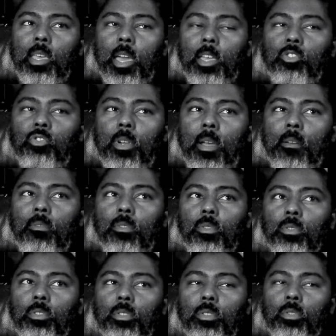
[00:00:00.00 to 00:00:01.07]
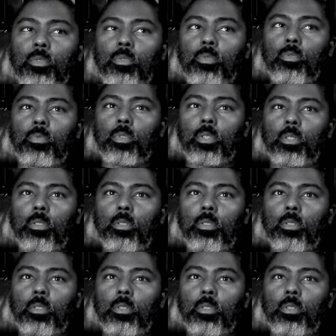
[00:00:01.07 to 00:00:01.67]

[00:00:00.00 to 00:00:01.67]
traveled to